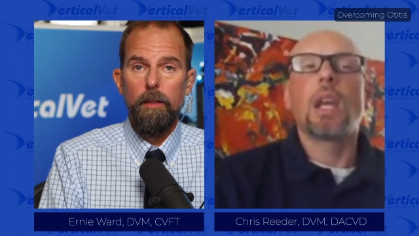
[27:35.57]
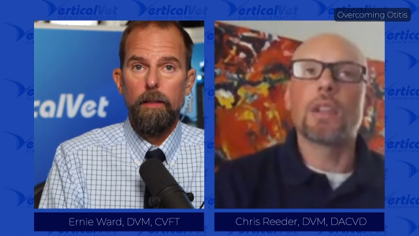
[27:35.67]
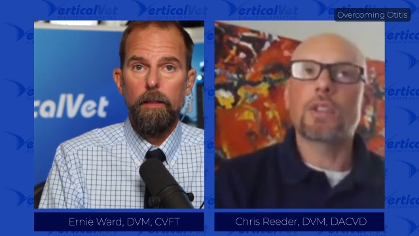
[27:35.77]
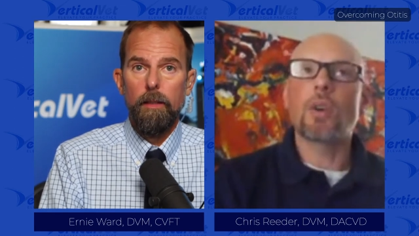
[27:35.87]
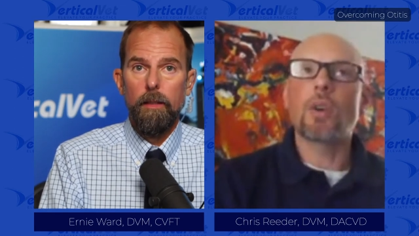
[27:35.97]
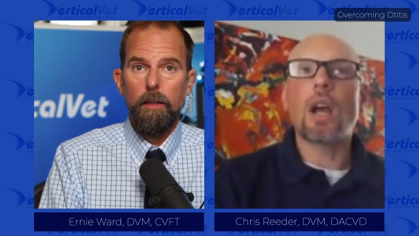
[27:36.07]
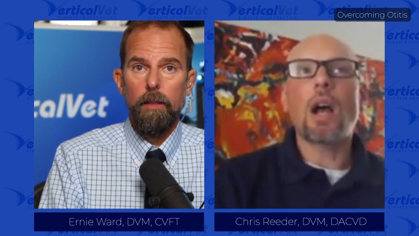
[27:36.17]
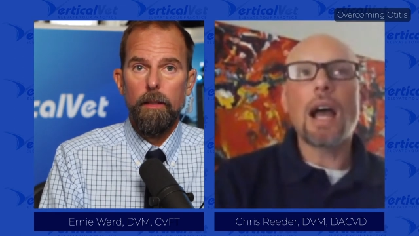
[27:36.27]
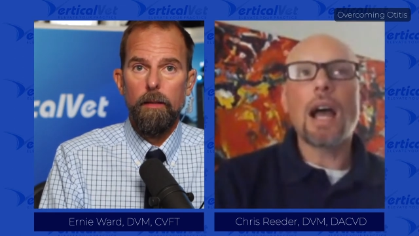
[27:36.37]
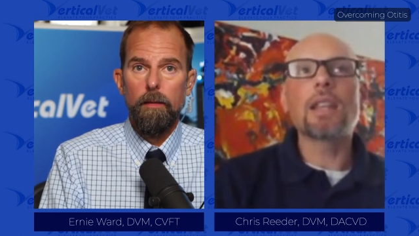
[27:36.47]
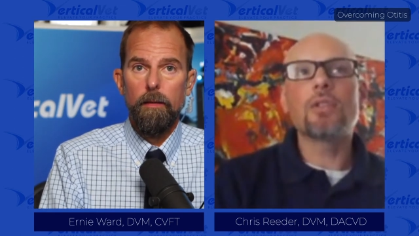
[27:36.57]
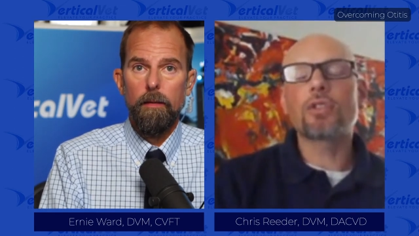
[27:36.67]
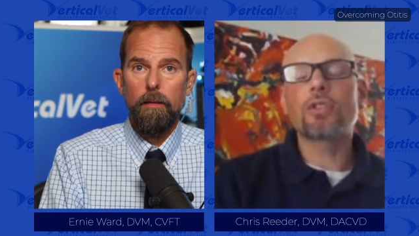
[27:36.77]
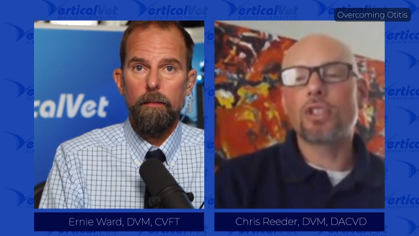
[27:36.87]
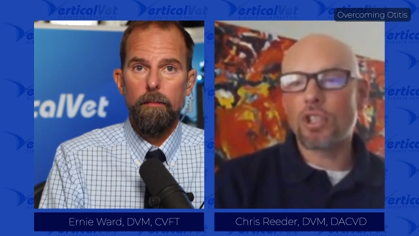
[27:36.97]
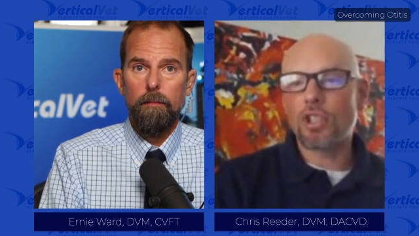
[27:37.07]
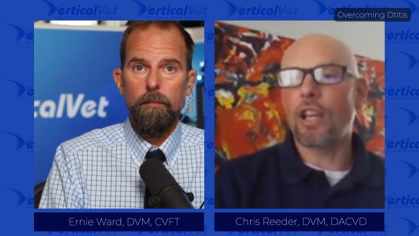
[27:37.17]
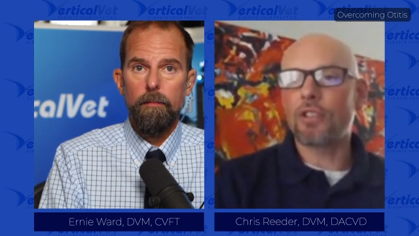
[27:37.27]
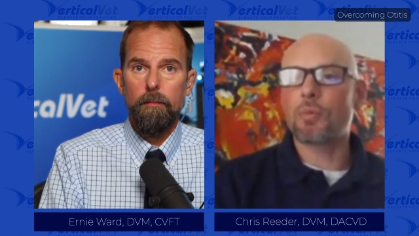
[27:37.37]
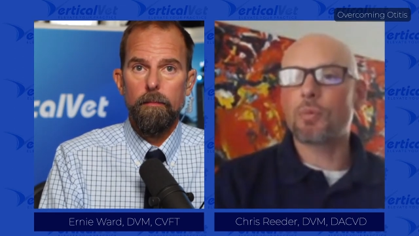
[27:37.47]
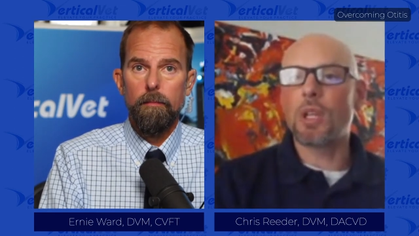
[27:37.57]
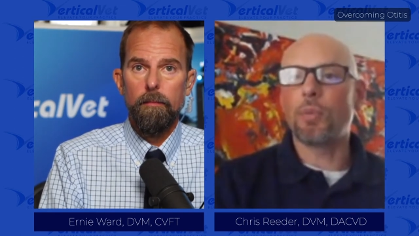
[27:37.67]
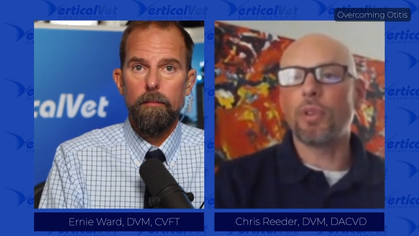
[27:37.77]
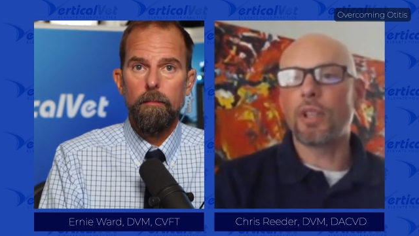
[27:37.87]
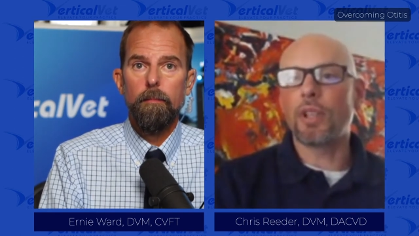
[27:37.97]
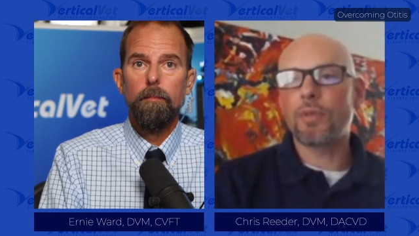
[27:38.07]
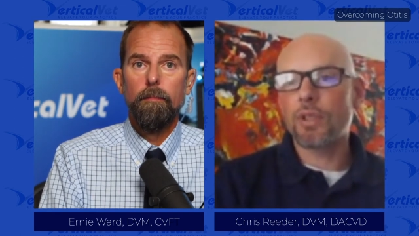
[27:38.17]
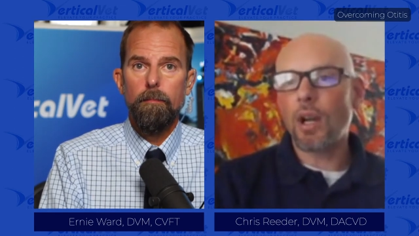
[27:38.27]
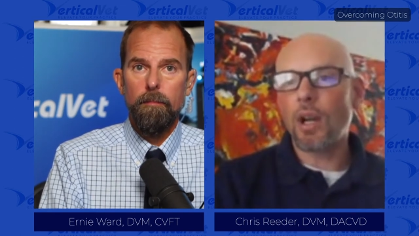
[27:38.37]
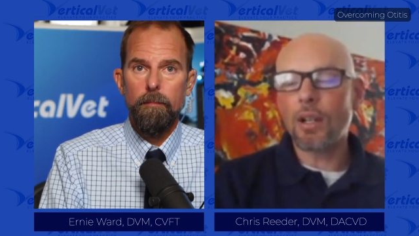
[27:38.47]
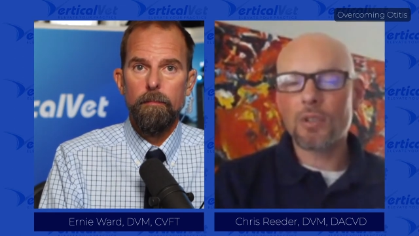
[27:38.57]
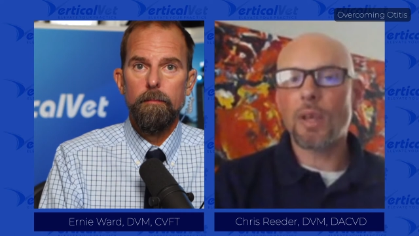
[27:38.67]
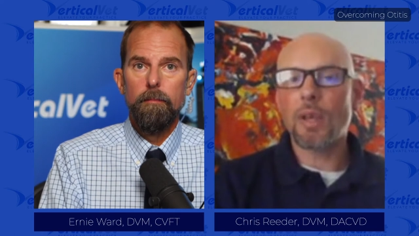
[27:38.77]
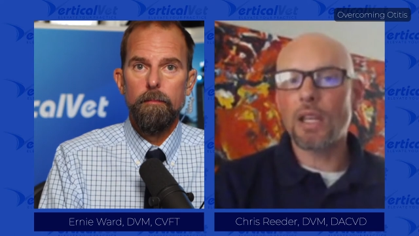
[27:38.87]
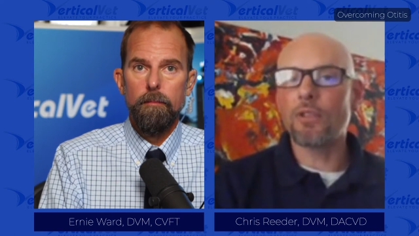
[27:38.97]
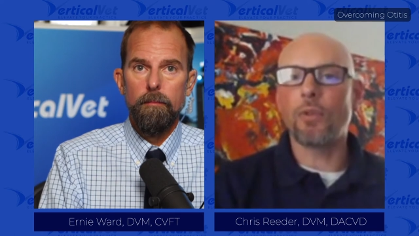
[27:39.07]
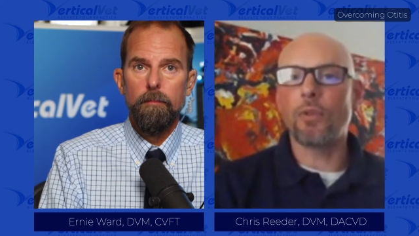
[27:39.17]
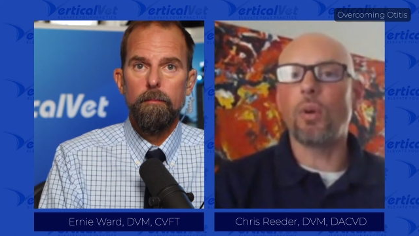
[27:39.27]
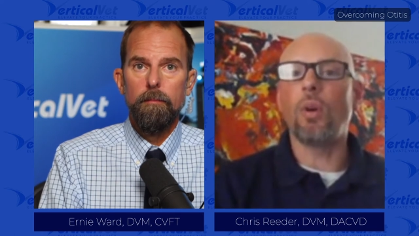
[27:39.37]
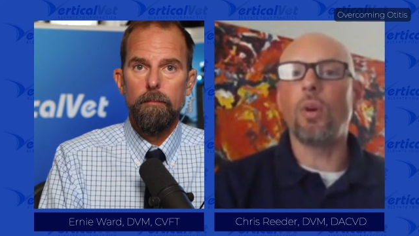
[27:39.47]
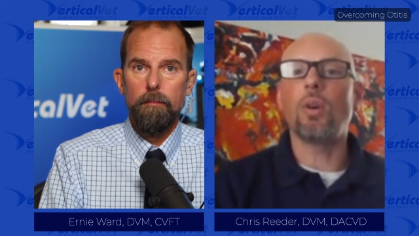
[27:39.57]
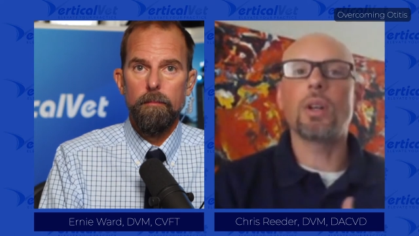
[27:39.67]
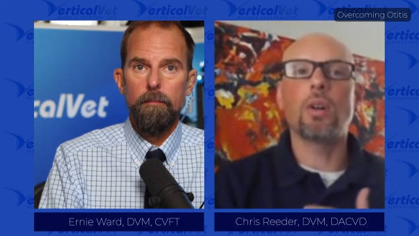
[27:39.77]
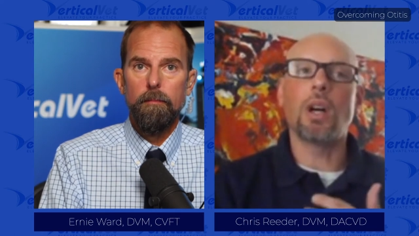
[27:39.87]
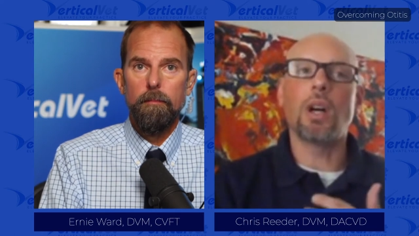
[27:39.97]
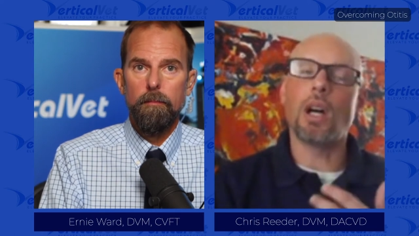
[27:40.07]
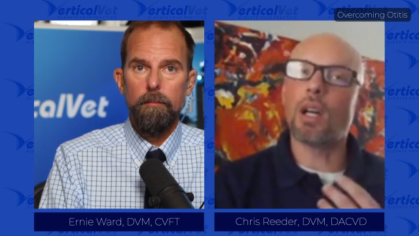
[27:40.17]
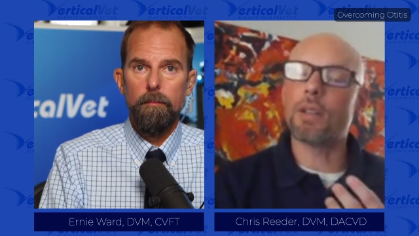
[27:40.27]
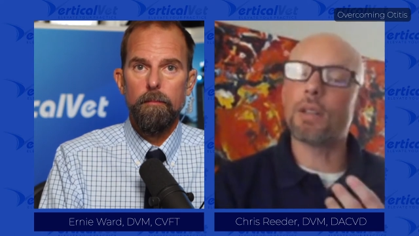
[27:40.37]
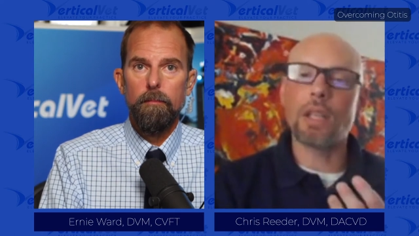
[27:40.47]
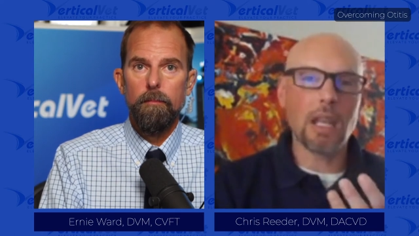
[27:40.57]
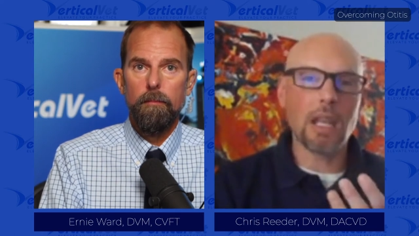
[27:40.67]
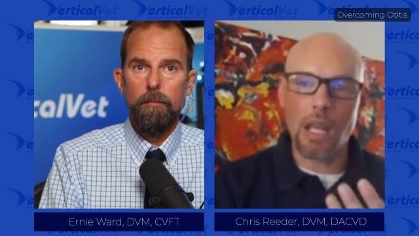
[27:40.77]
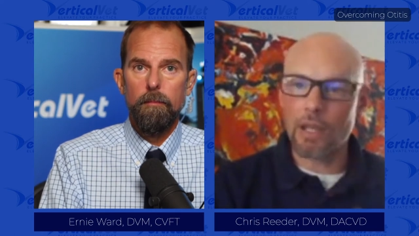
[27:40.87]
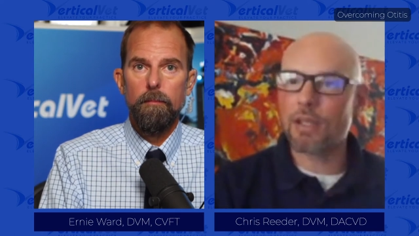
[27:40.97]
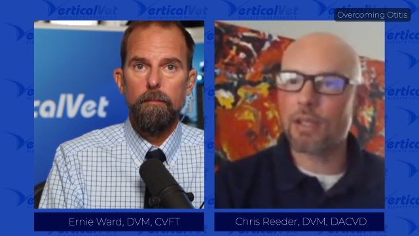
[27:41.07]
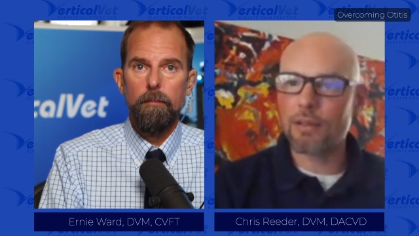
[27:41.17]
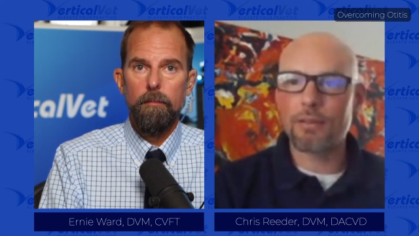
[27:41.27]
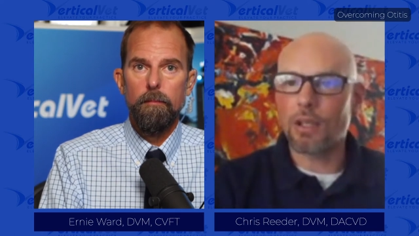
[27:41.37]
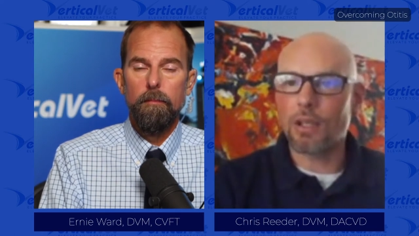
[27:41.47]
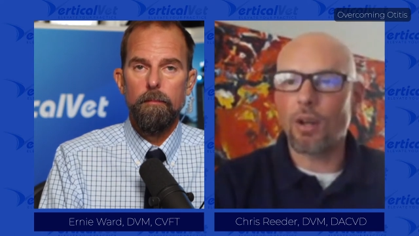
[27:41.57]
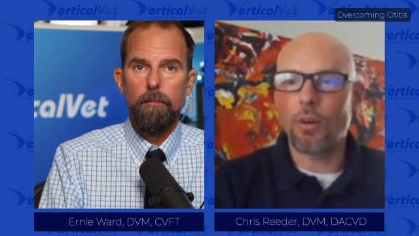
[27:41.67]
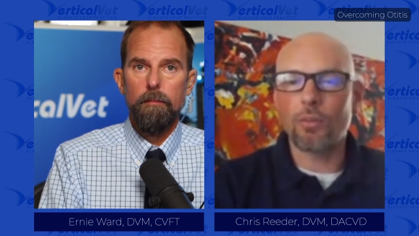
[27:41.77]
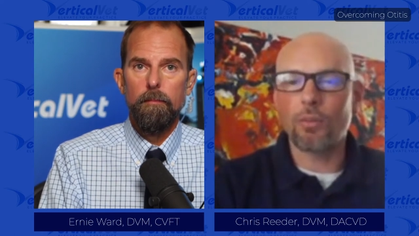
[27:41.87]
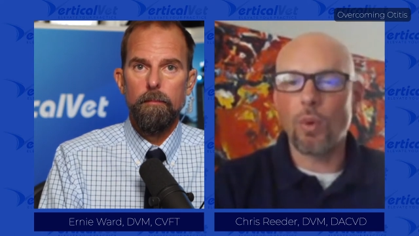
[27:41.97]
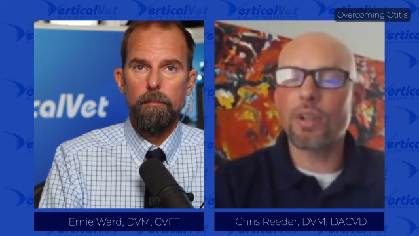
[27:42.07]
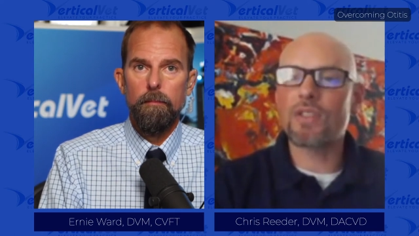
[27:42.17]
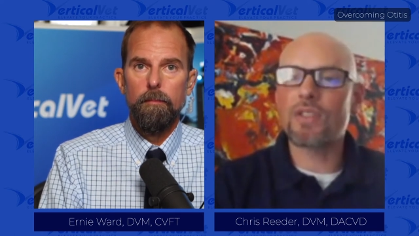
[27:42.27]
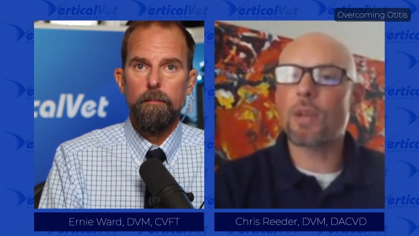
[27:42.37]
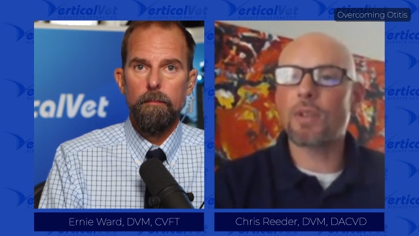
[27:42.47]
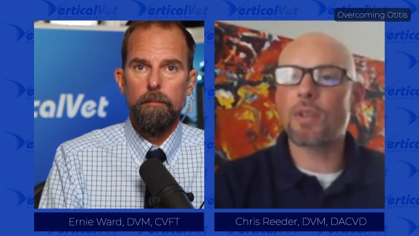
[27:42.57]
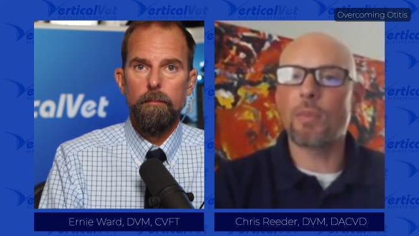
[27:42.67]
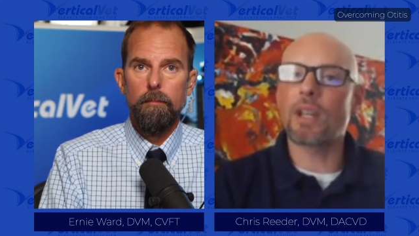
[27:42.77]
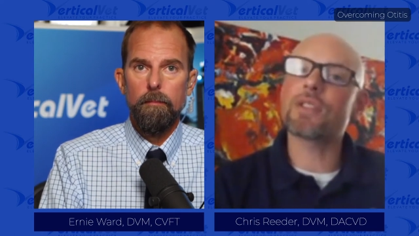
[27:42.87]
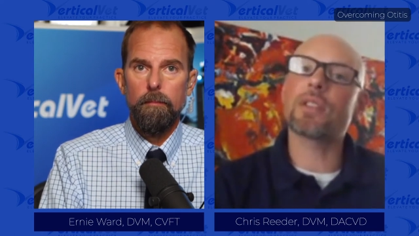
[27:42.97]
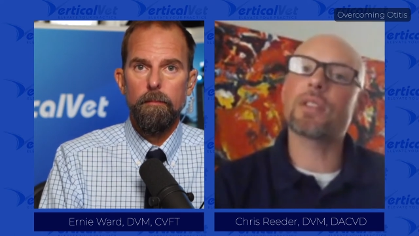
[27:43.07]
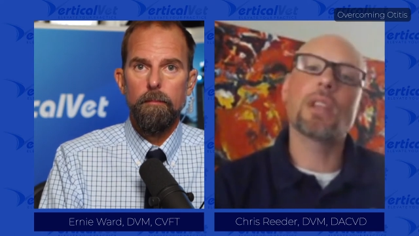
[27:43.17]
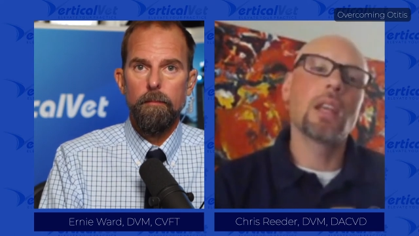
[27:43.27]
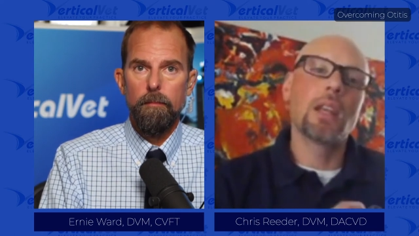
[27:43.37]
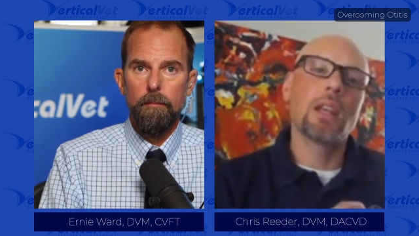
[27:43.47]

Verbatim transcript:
Speaker 1: And so I usually challenge people that if the dog's painful uh, and you know won't accept ear medicine,